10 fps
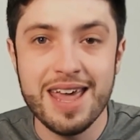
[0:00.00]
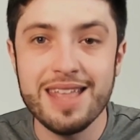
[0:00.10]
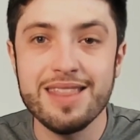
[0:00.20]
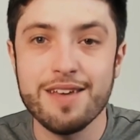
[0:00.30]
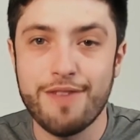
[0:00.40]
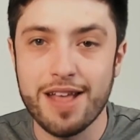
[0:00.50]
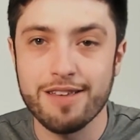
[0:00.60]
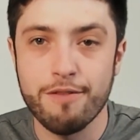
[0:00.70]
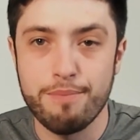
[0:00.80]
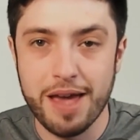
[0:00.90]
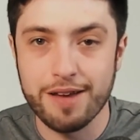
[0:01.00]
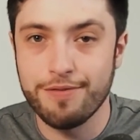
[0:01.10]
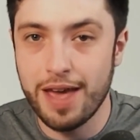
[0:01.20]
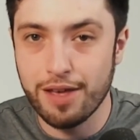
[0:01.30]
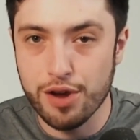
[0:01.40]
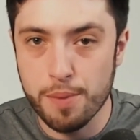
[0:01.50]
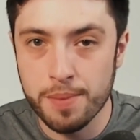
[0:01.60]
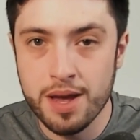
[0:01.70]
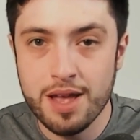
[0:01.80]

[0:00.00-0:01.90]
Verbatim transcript: in the event of bank failure.